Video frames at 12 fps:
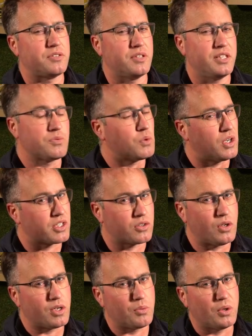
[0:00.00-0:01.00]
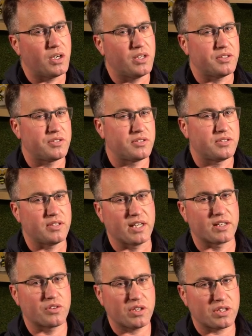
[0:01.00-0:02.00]
So that's why guide wires
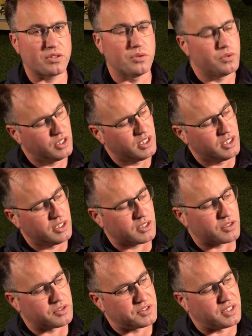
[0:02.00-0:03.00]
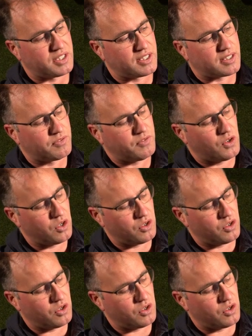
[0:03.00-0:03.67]
are critical, because then it can